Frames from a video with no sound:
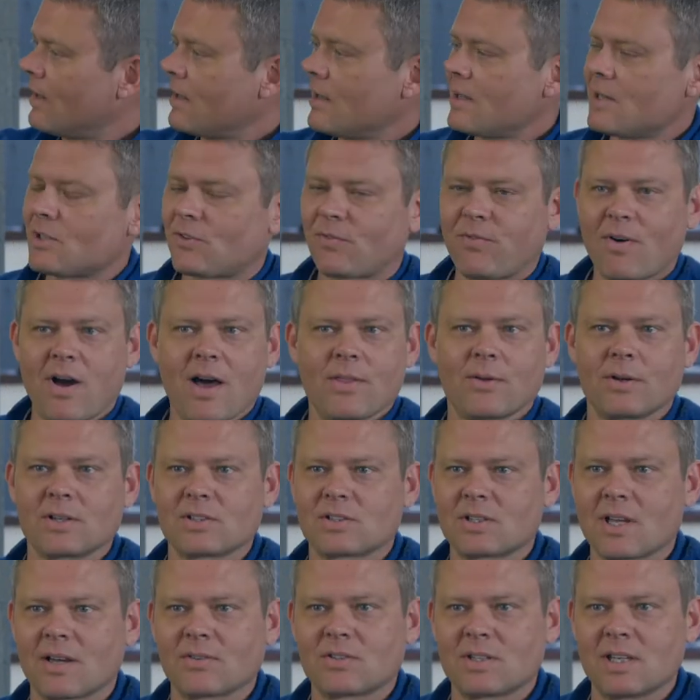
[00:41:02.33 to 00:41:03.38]
this fathering
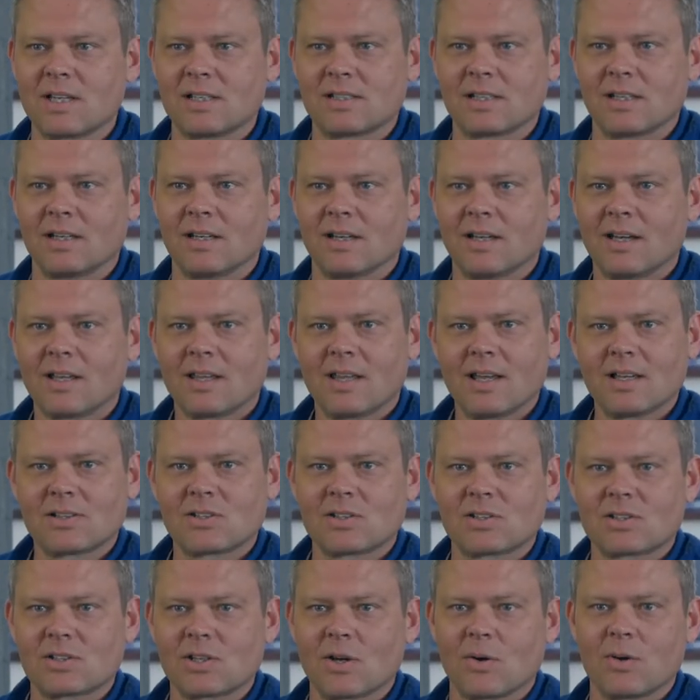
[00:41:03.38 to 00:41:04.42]
stuff's easy. This
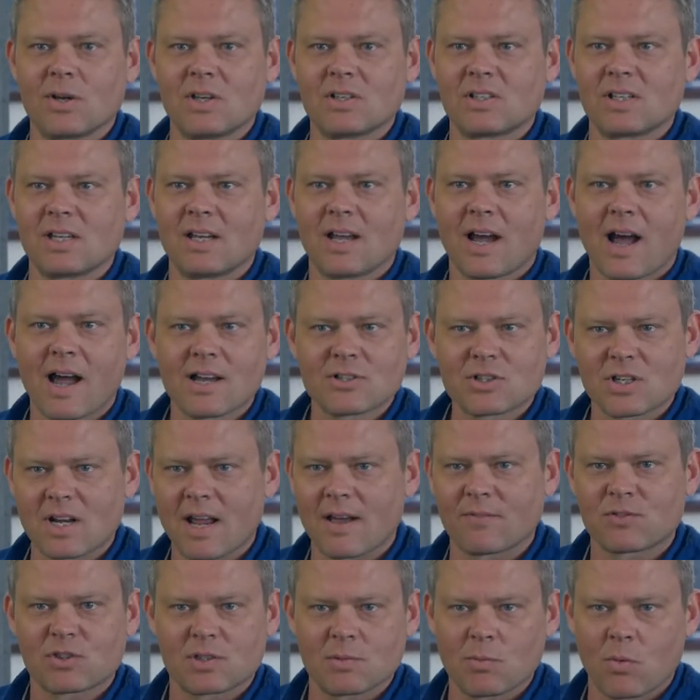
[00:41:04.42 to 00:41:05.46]
is so easy. I should
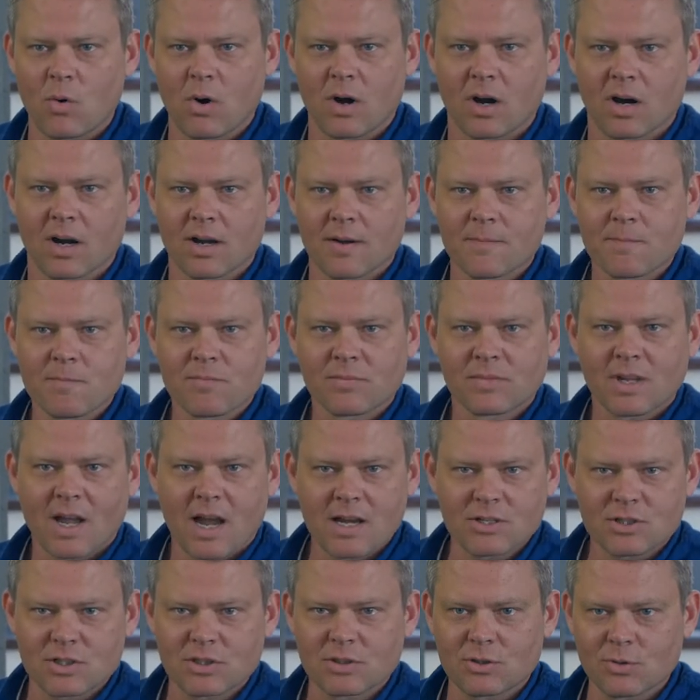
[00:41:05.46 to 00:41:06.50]
have some more.
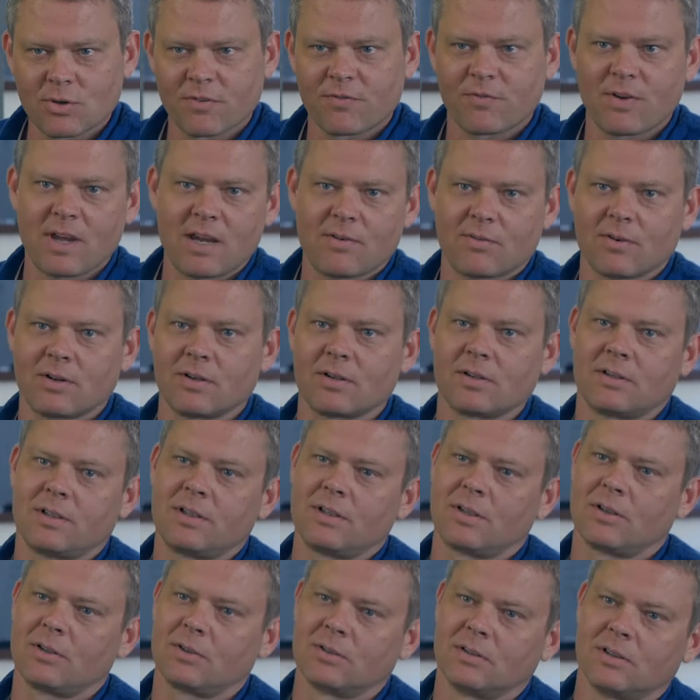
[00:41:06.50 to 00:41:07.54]
I should do a favor,
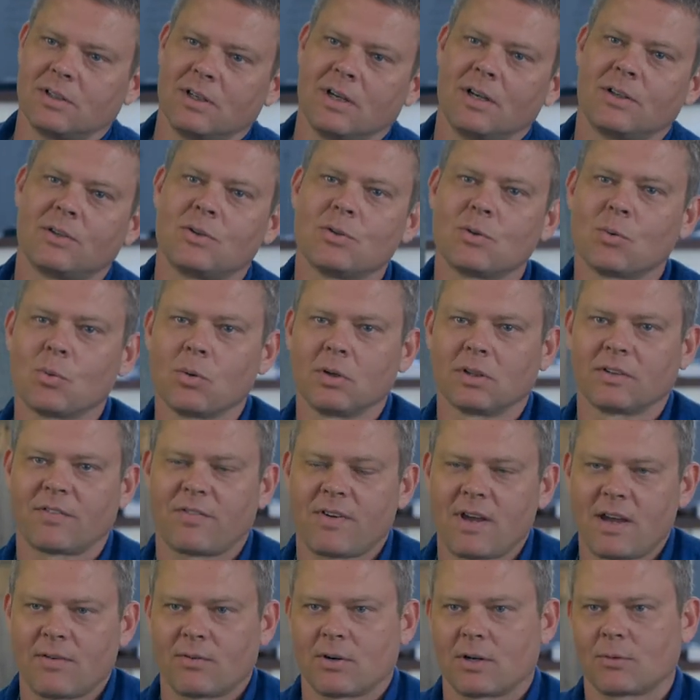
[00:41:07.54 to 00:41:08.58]
you know, do the world a
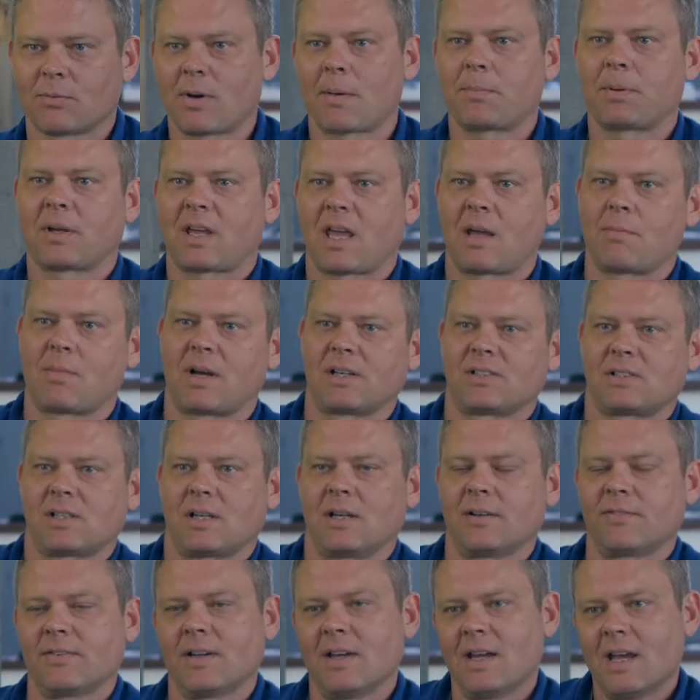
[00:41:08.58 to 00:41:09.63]
favor and replicate
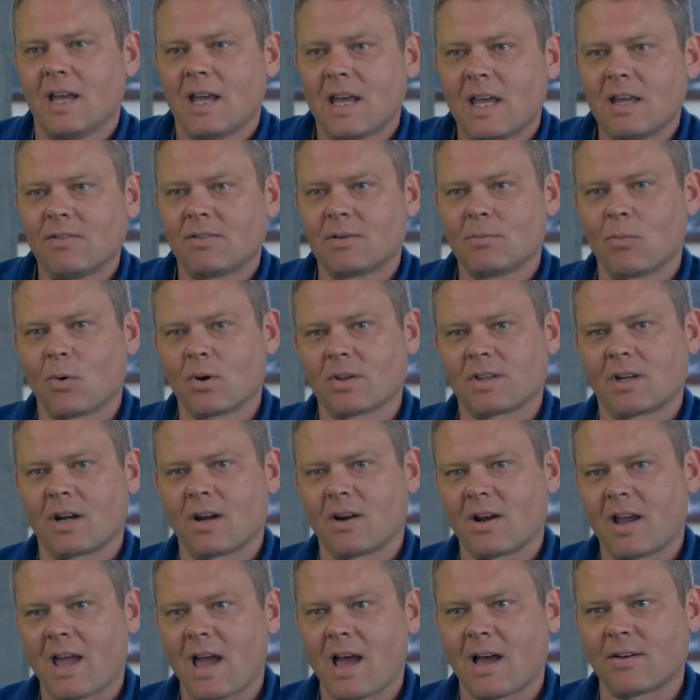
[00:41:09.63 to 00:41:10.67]
myself even more than I
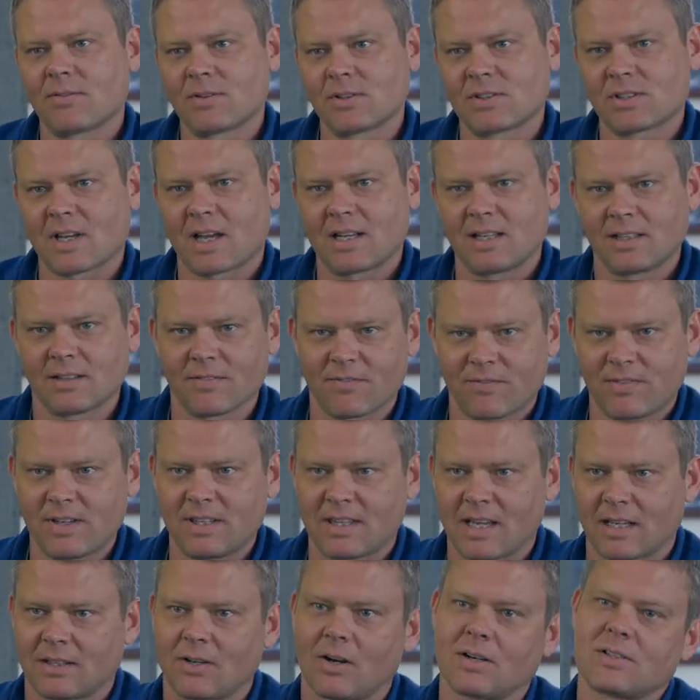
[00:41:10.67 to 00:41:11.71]
already have. Just I need to
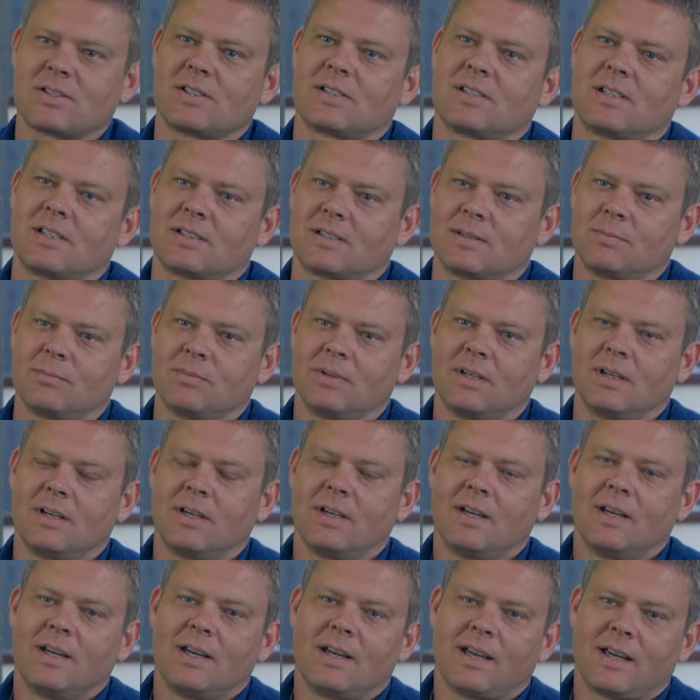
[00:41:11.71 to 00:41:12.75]
feed that narcissism,
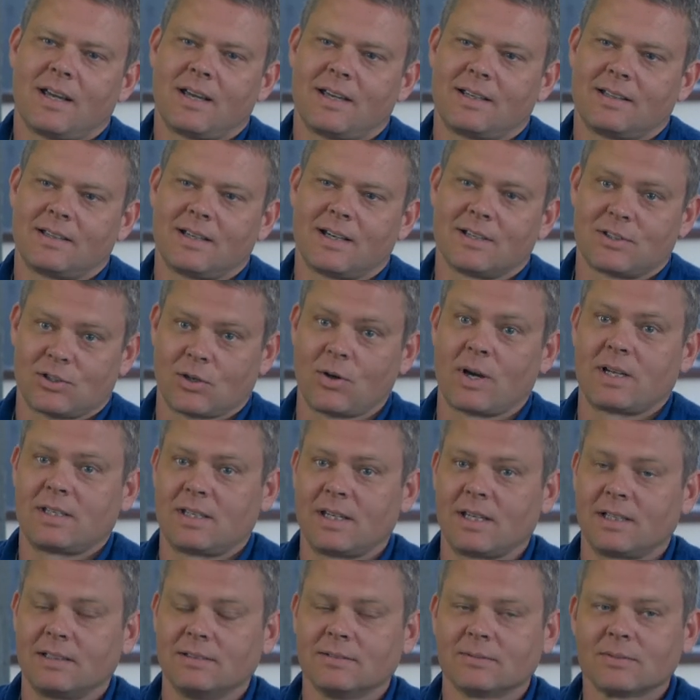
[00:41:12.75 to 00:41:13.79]
and uh, so I
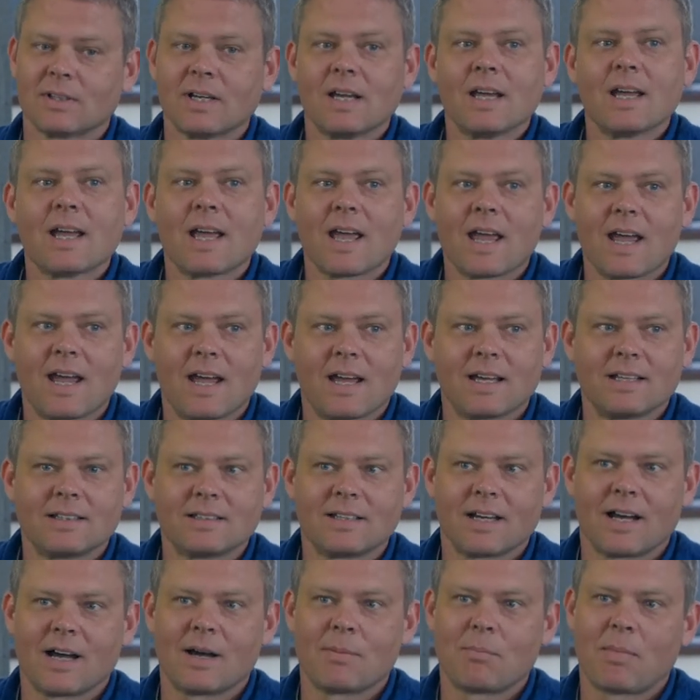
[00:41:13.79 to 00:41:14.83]
did.
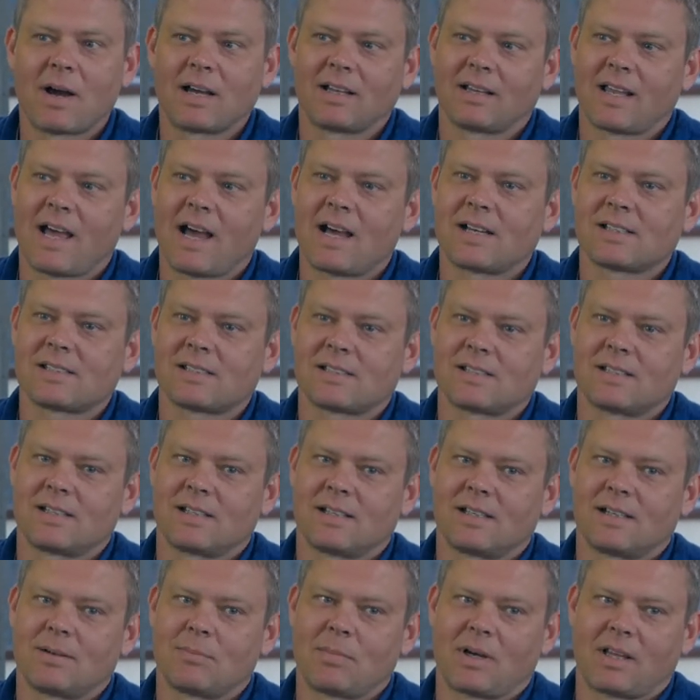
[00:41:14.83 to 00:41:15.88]
And uh, my last
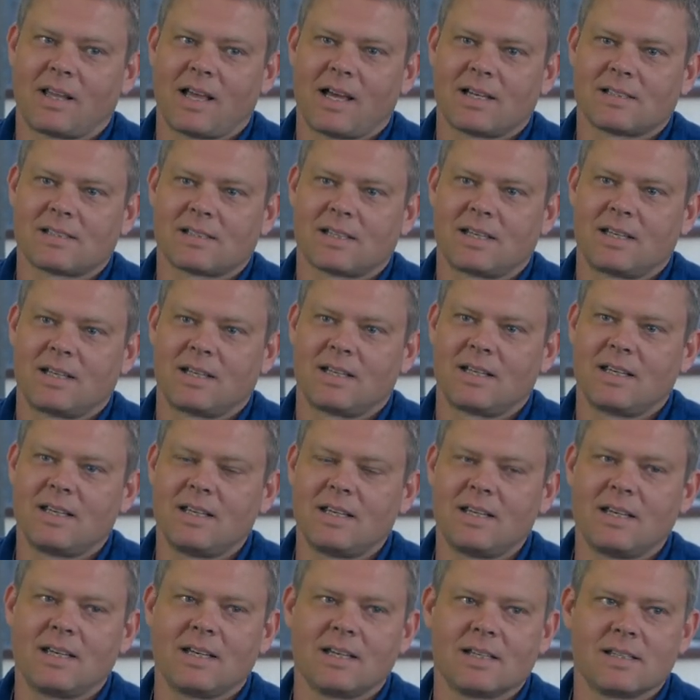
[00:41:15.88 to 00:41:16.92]
uh, my last kid,
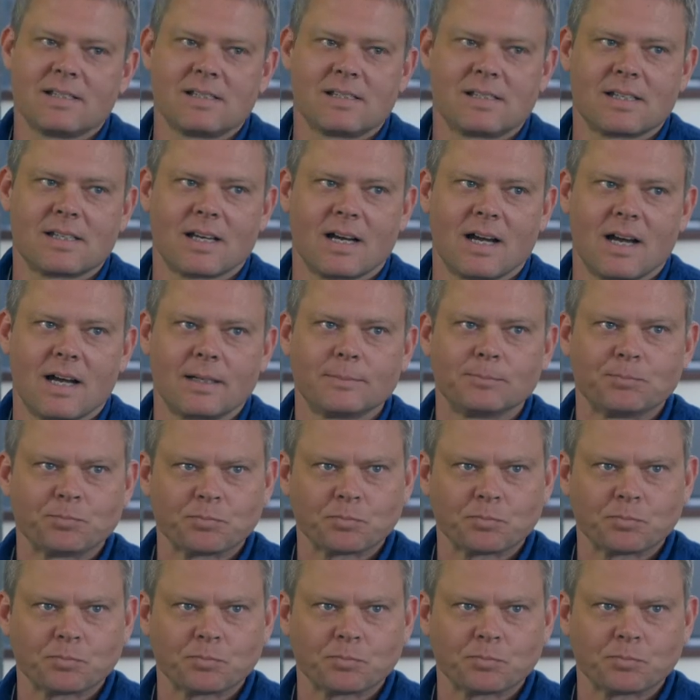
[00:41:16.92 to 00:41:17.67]
he is uh,